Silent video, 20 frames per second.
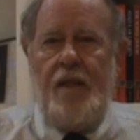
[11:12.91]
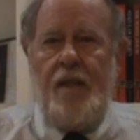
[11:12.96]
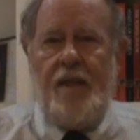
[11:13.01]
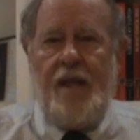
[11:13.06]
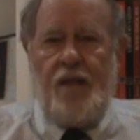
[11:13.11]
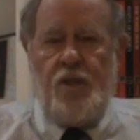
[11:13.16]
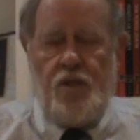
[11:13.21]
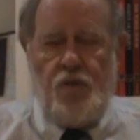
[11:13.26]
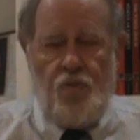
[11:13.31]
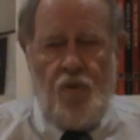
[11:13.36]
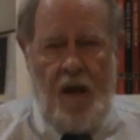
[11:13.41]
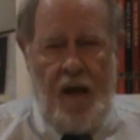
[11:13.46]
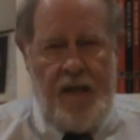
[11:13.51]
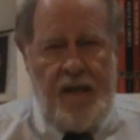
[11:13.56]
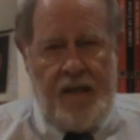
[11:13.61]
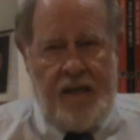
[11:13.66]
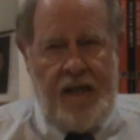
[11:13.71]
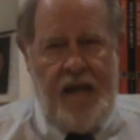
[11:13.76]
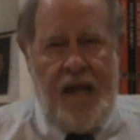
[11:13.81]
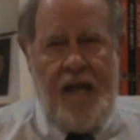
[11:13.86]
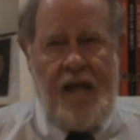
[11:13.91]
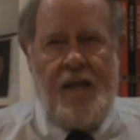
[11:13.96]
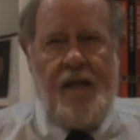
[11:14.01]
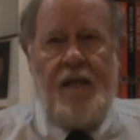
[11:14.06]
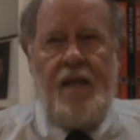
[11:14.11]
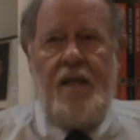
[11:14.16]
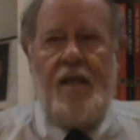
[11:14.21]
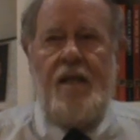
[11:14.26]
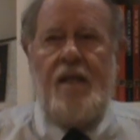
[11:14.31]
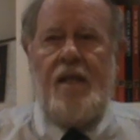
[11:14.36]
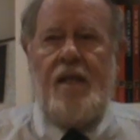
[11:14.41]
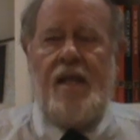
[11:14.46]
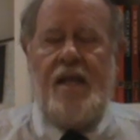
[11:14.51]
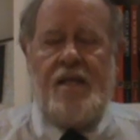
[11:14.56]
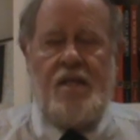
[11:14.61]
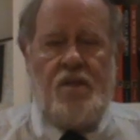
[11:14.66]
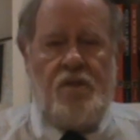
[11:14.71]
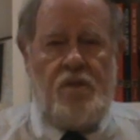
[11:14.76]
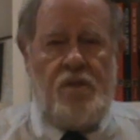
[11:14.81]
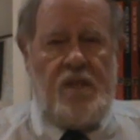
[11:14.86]
Let's try again.
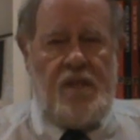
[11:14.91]
Let's